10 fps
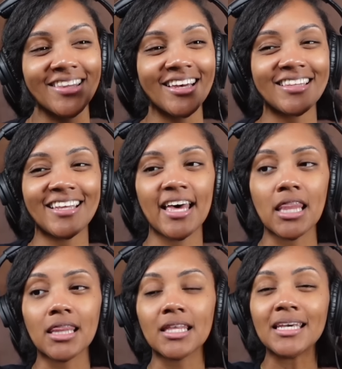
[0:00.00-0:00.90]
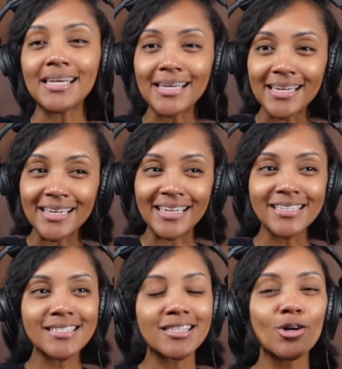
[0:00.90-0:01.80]
like that lean,
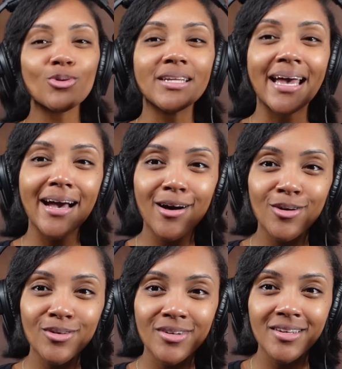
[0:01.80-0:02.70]
slow down.